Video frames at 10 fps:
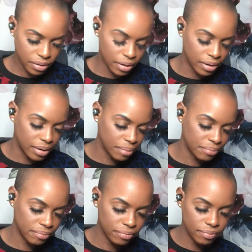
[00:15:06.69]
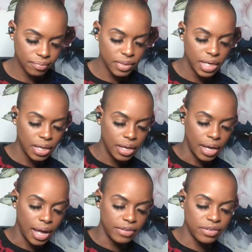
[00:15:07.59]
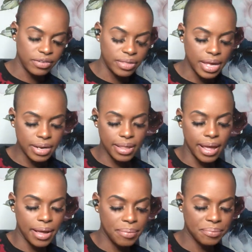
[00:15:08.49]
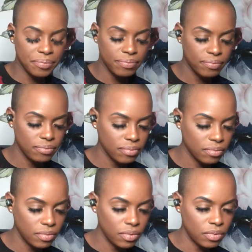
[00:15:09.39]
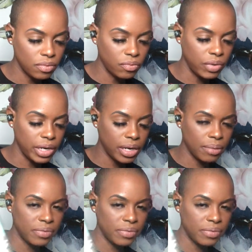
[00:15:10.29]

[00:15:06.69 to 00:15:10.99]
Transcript: I just think that when it comes